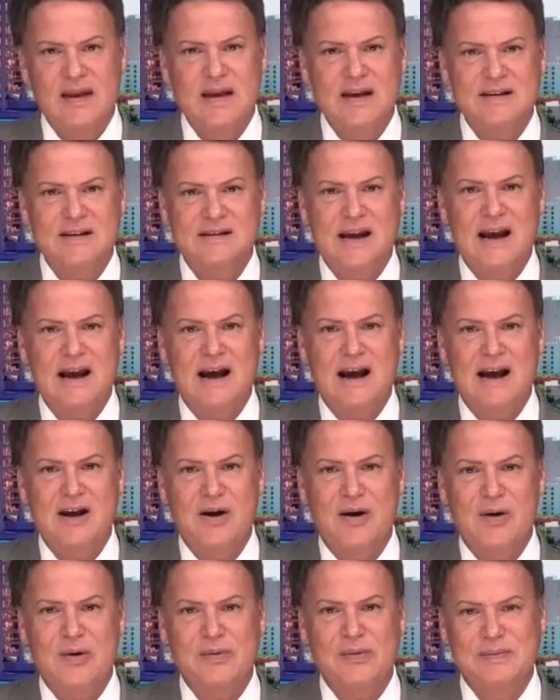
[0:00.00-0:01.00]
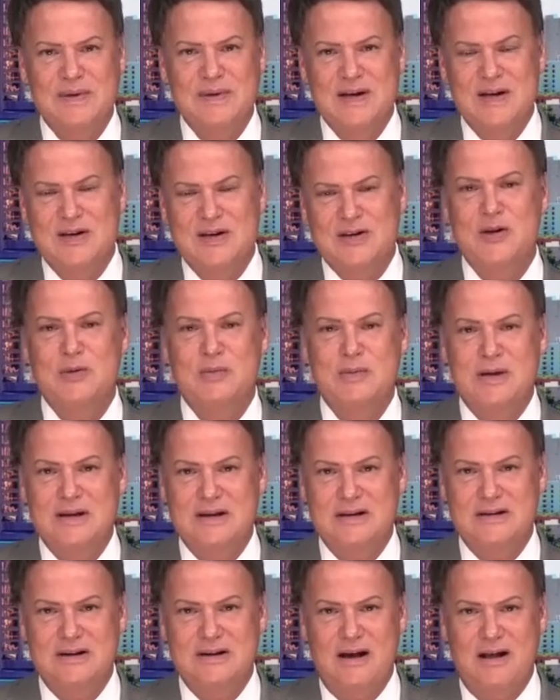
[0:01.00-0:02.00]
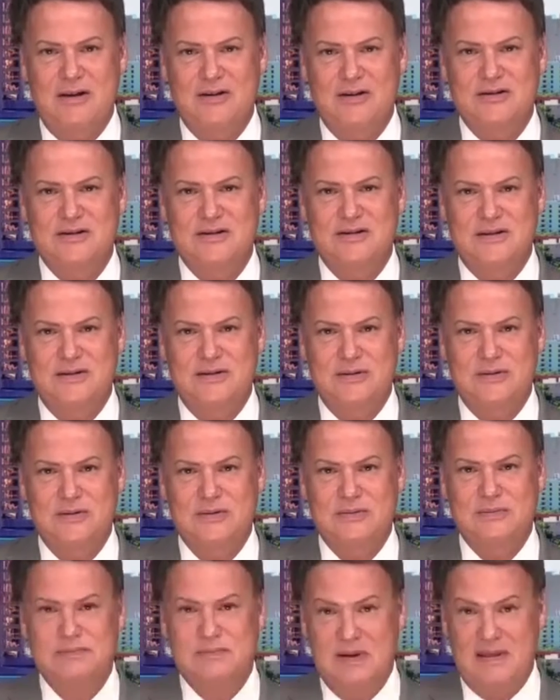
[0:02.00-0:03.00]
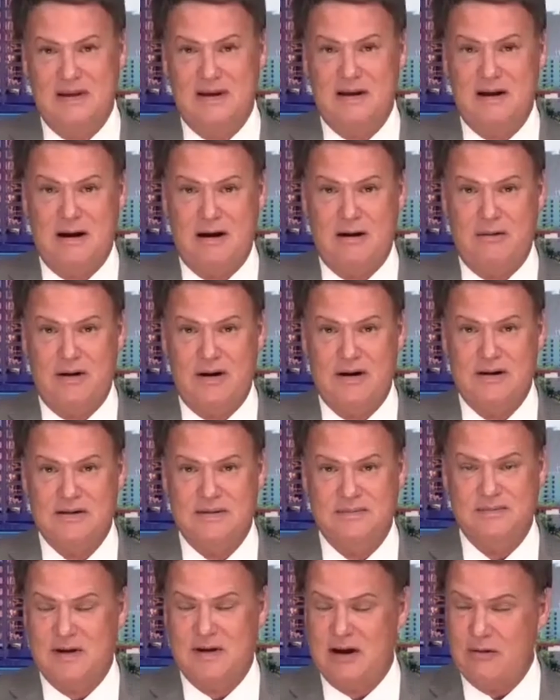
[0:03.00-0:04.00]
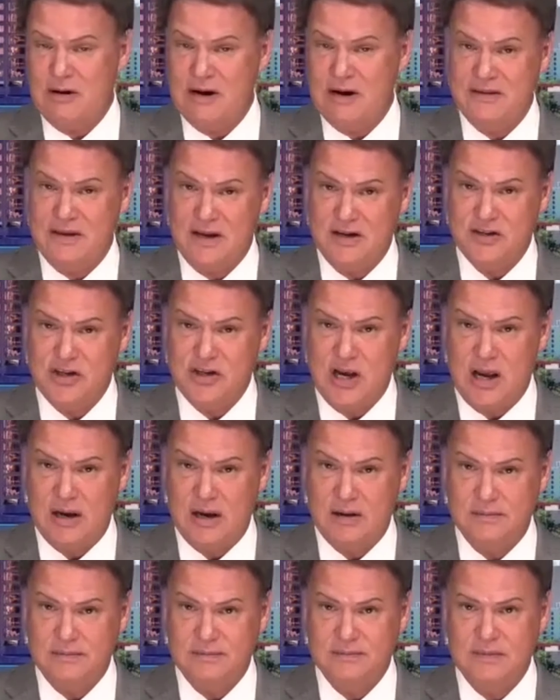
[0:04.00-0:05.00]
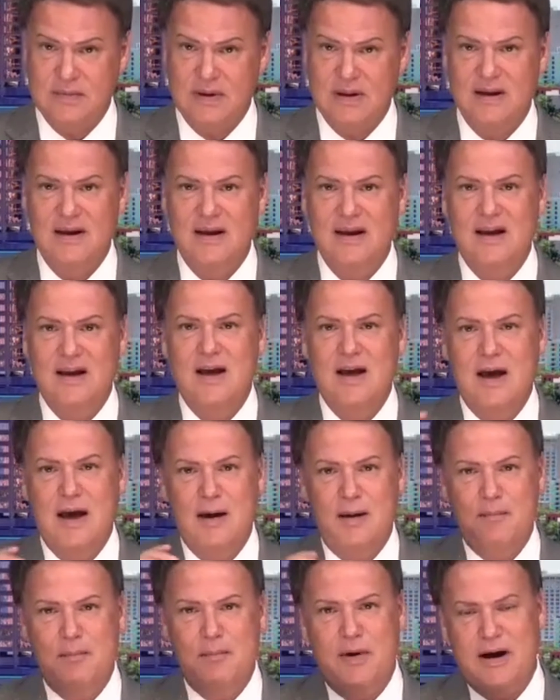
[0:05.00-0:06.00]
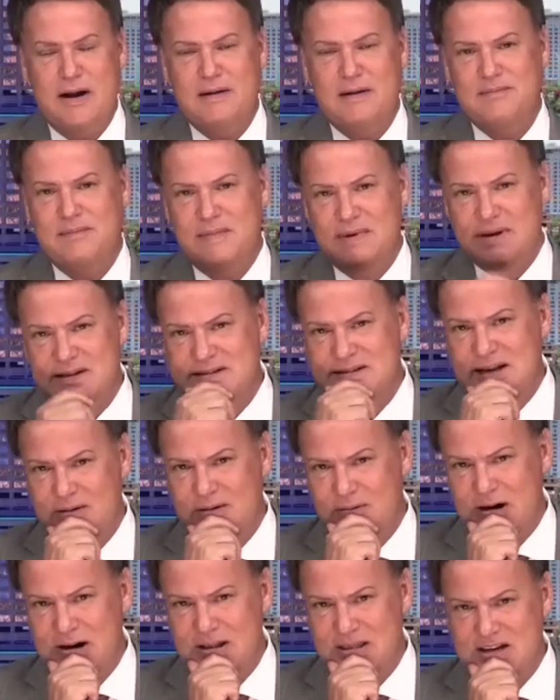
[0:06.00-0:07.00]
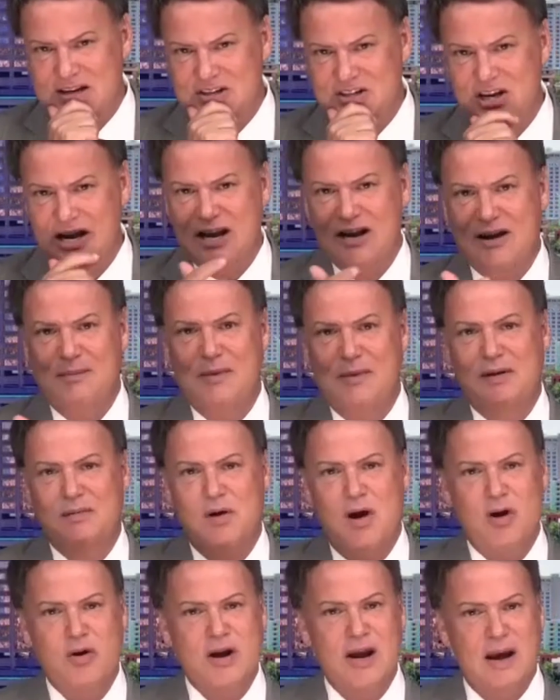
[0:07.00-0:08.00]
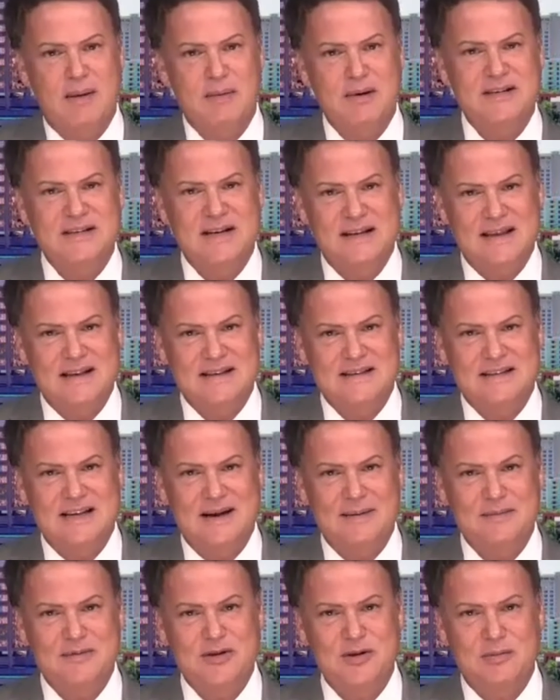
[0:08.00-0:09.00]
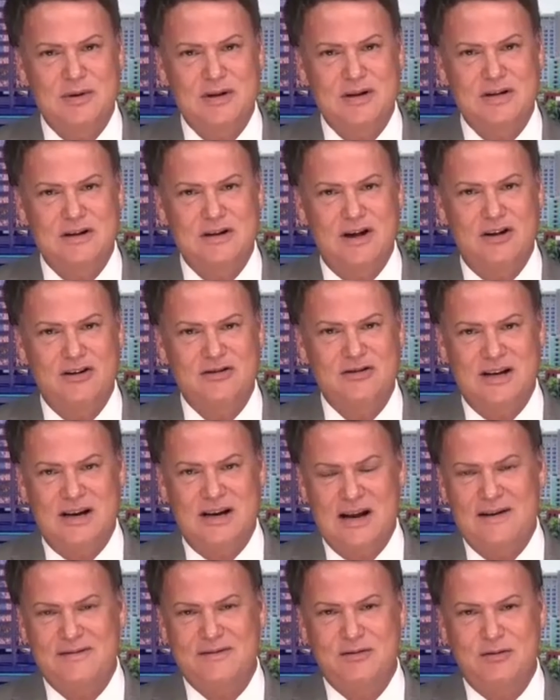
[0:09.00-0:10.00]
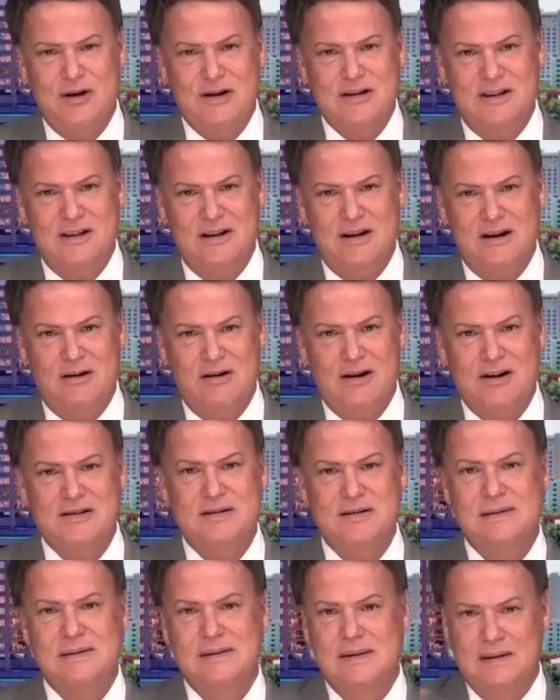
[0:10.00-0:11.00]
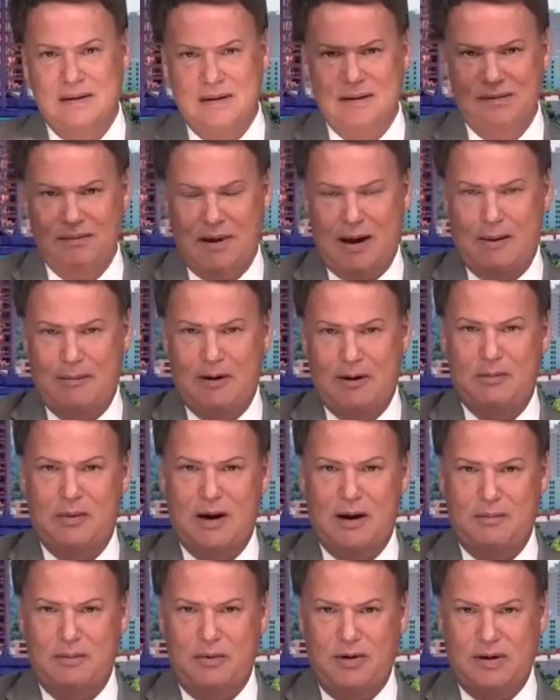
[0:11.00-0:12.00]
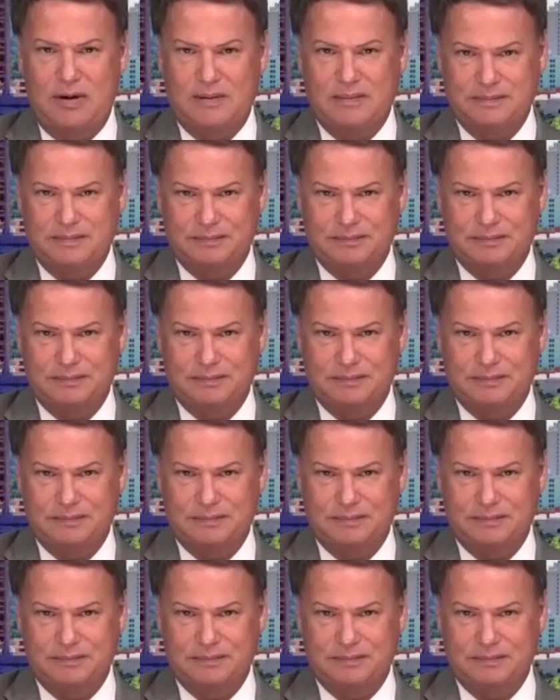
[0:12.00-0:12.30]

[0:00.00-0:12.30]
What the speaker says: Say I owe $2 million to the IRS. Got to write that check. But instead of writing that check, I'm like, okay, I'm going to take that same $2 million that I have to write to the IRS. I'm going to buy a building.